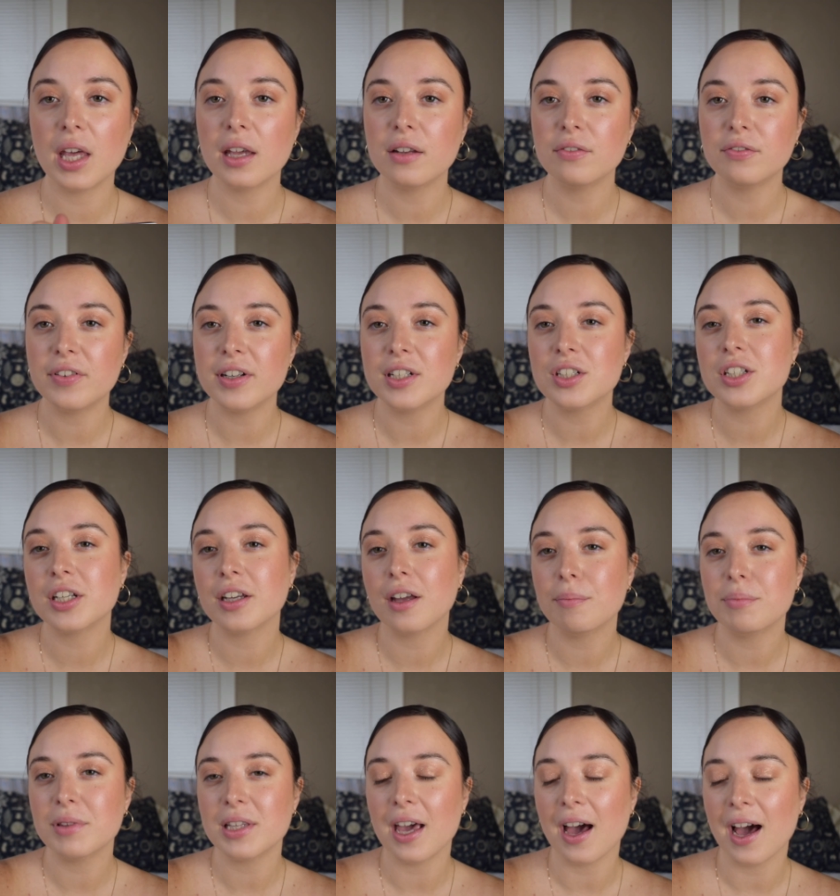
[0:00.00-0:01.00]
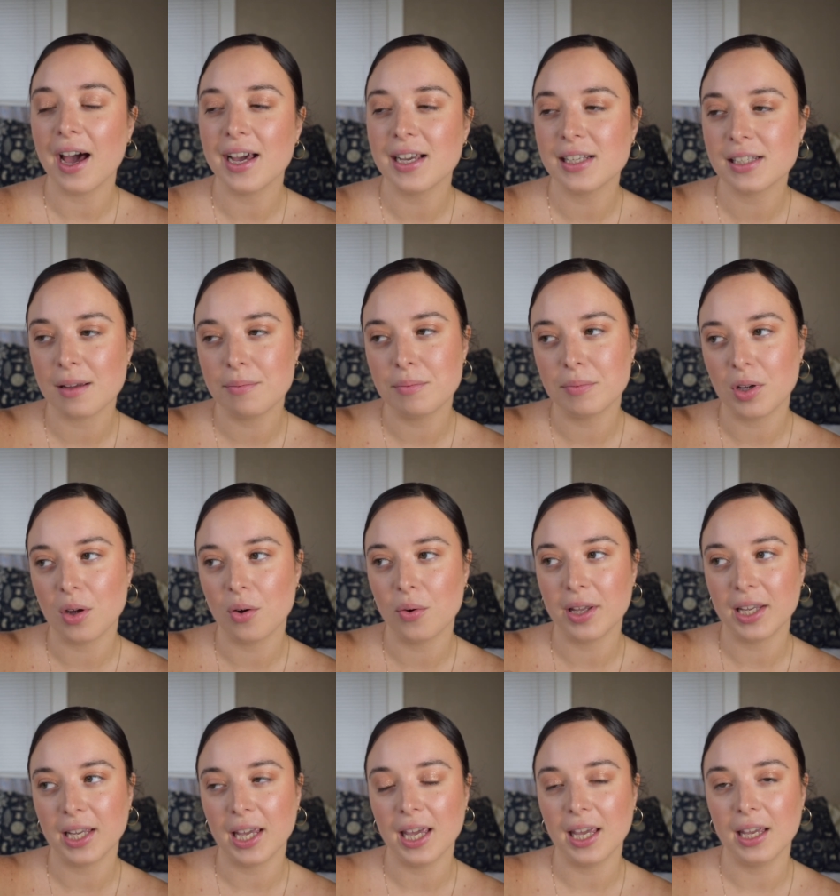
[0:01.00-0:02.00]
And finishing up the eyes, I'm
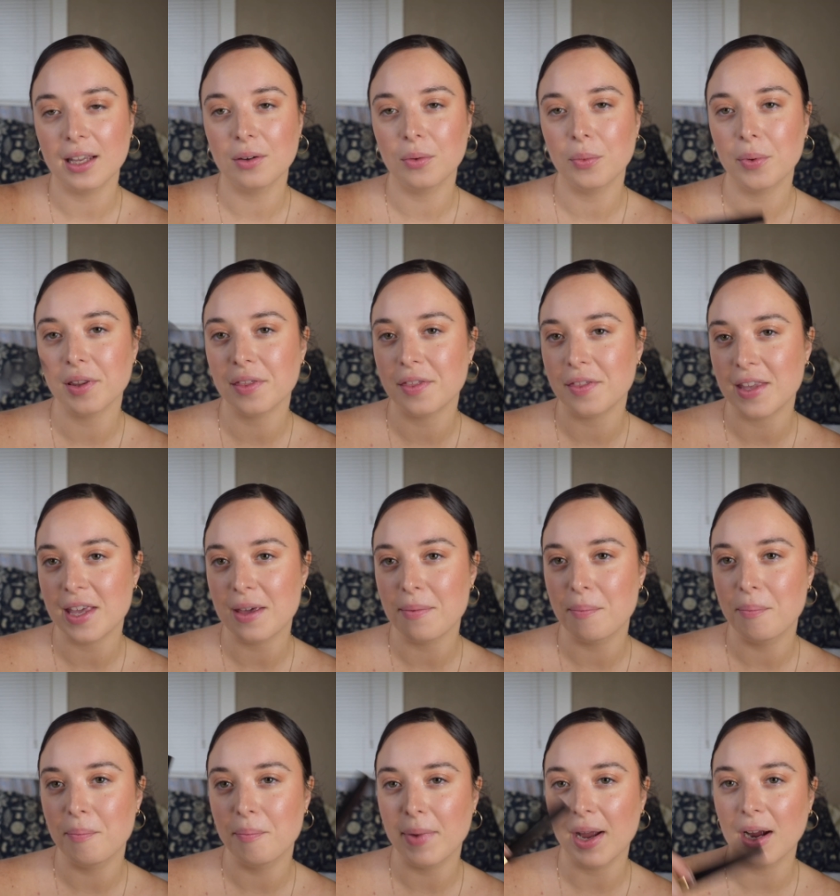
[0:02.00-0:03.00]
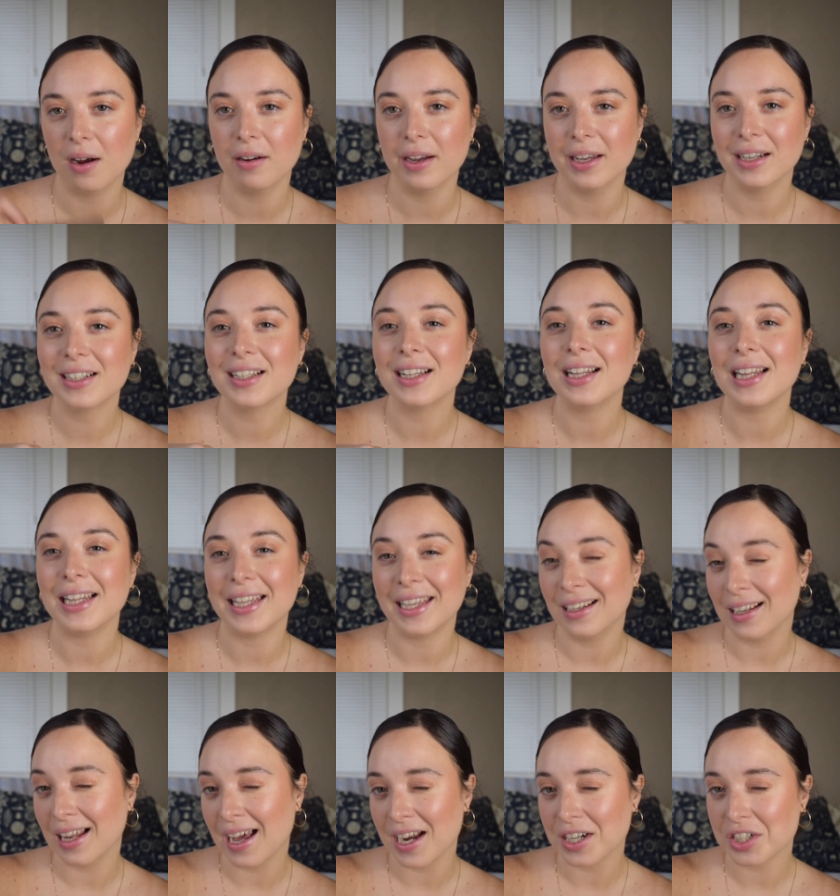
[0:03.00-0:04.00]
going in with the Merit
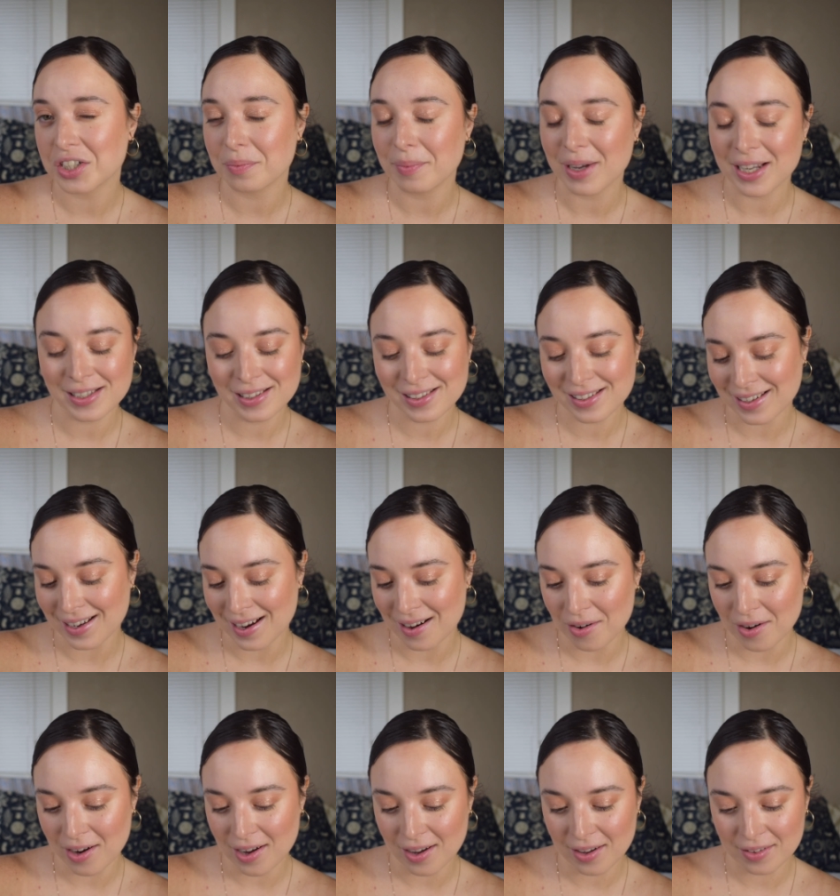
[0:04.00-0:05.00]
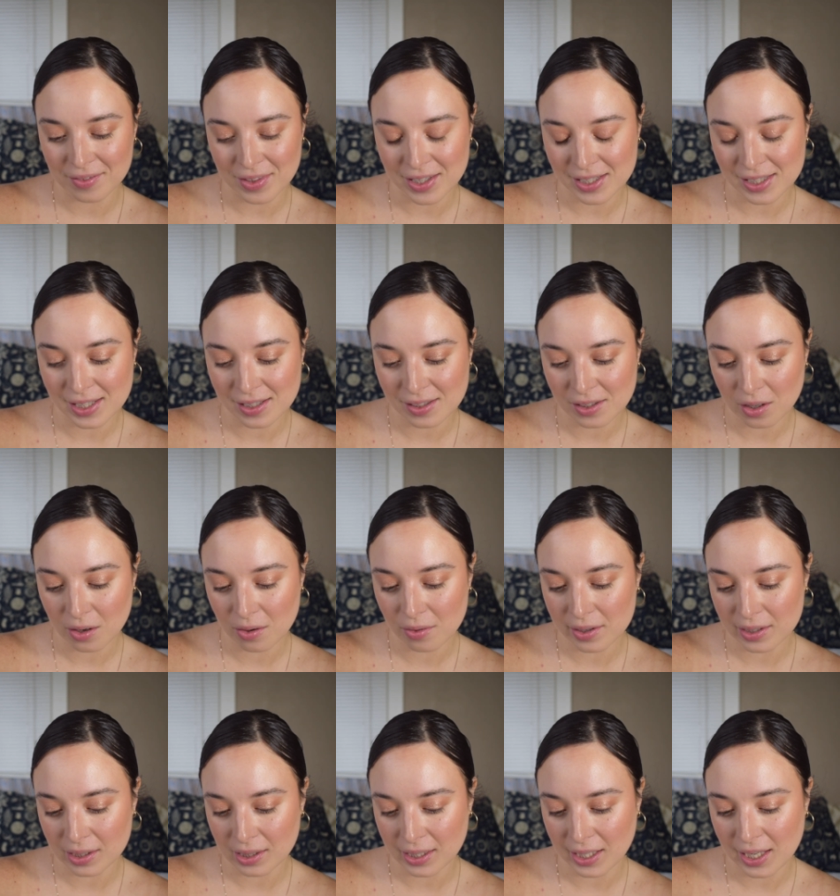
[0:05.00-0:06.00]
Clean Lash Mascara. This is
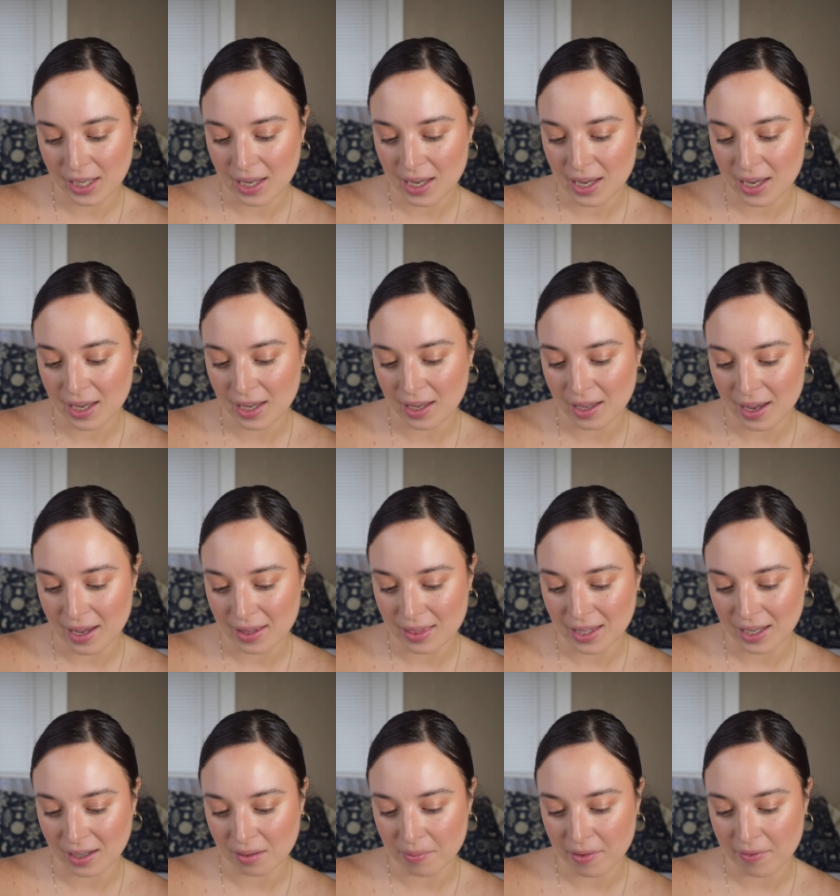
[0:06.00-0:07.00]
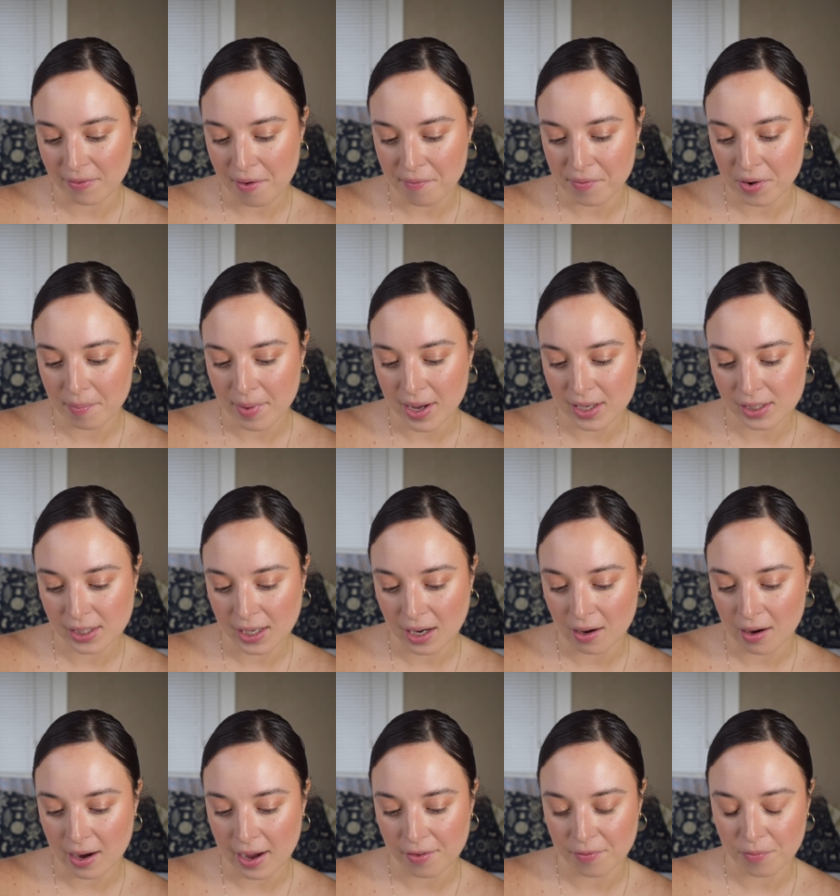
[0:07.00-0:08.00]
currently, I think, my favorite
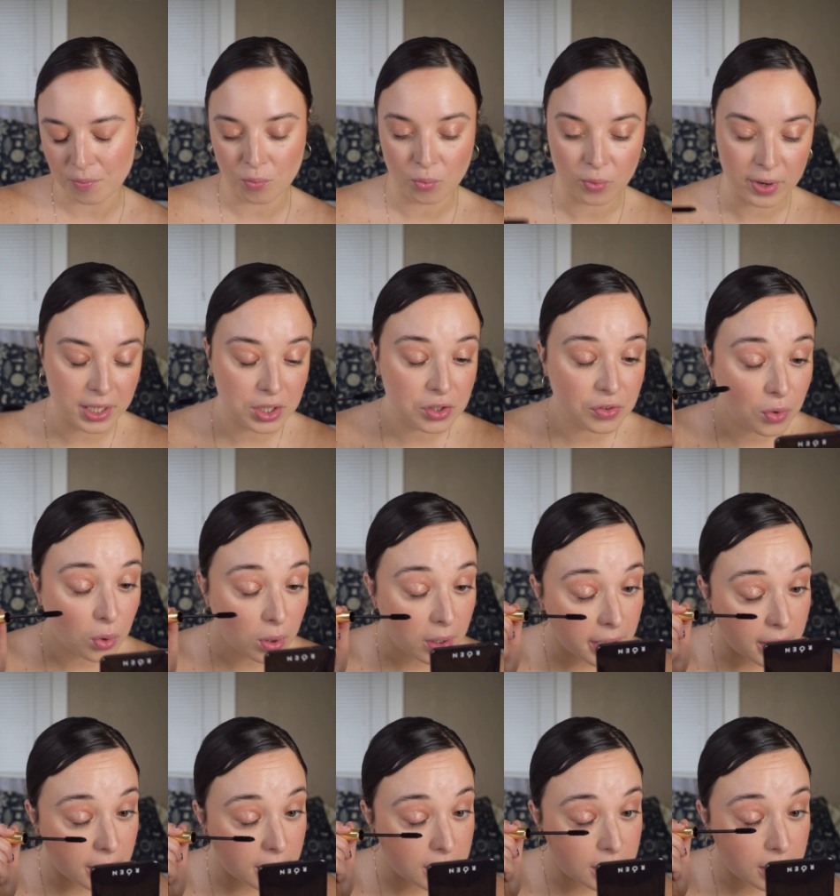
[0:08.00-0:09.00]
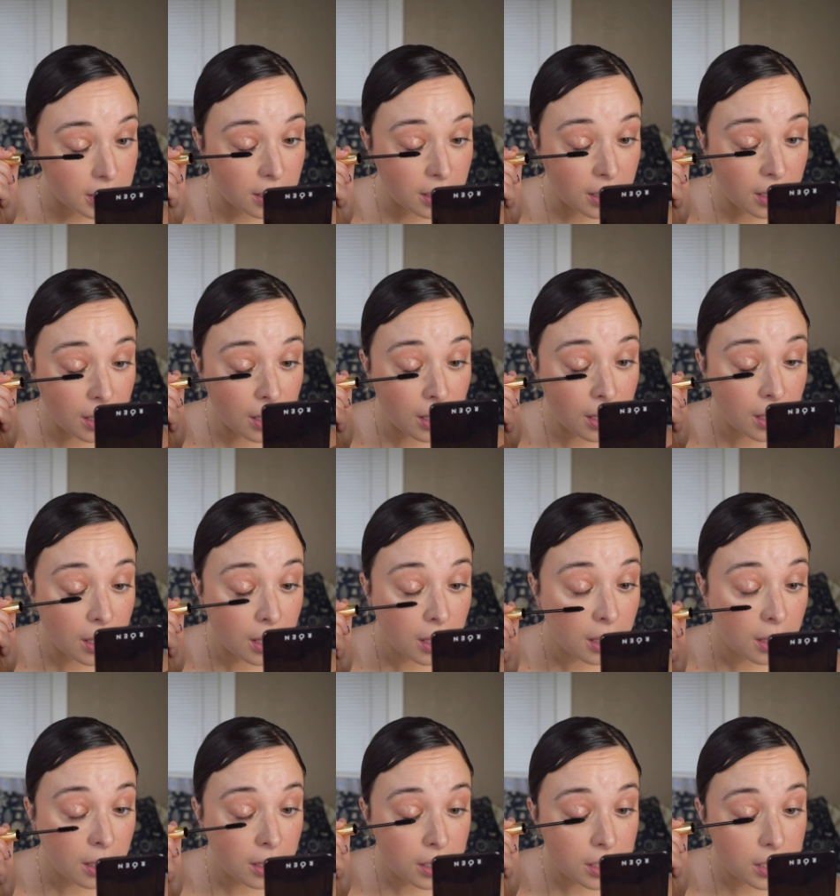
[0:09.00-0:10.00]
mascara. I reach for it
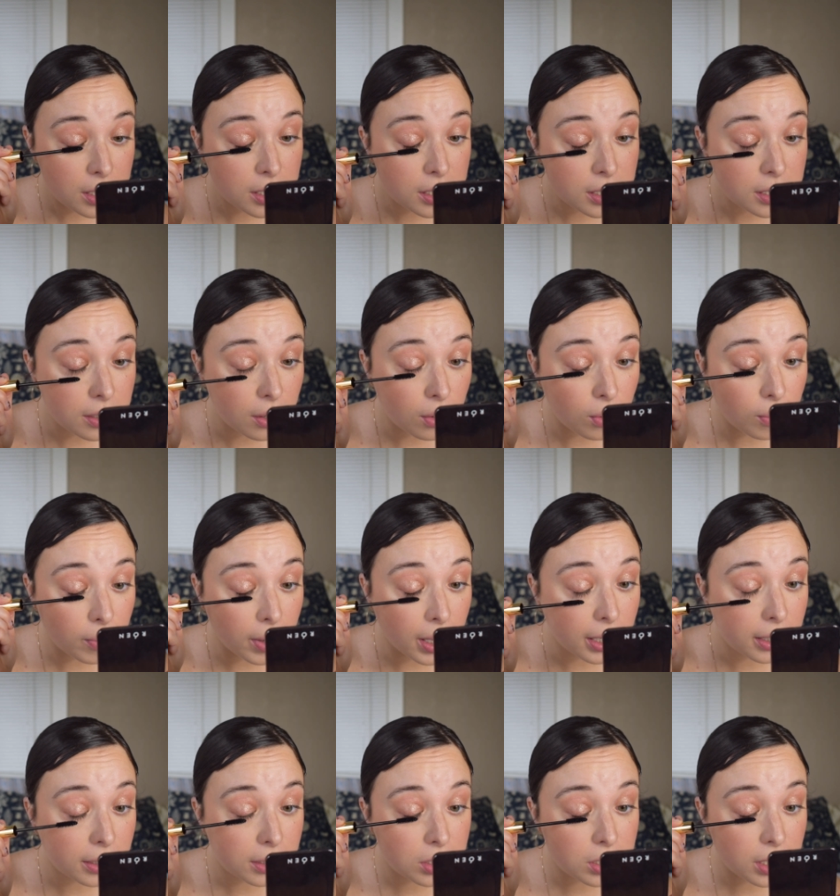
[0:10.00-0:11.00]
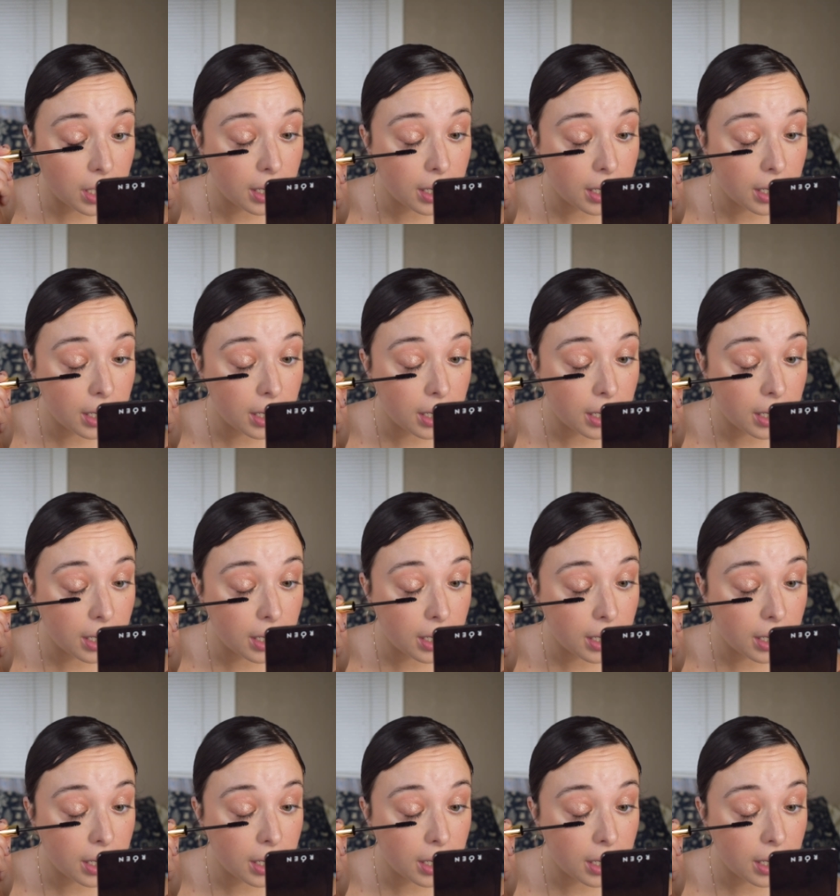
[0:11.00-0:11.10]
so much.